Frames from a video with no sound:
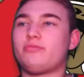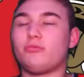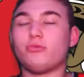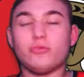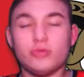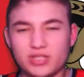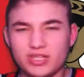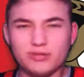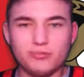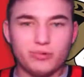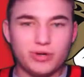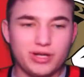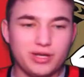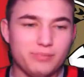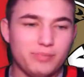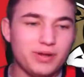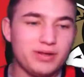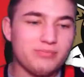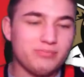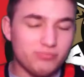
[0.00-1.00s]
He didn't win it,
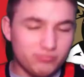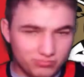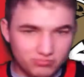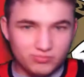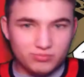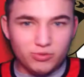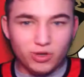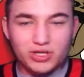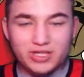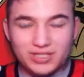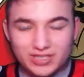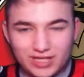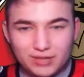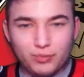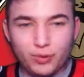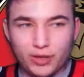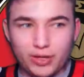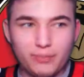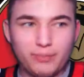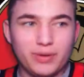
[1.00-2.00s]
but he did
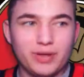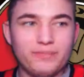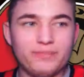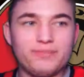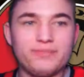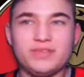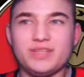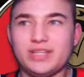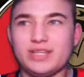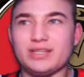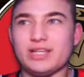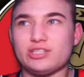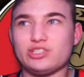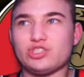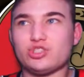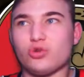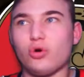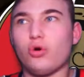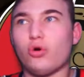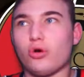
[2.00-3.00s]
win it, but he didn't
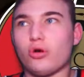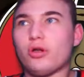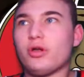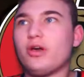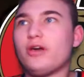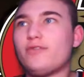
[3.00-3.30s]
score.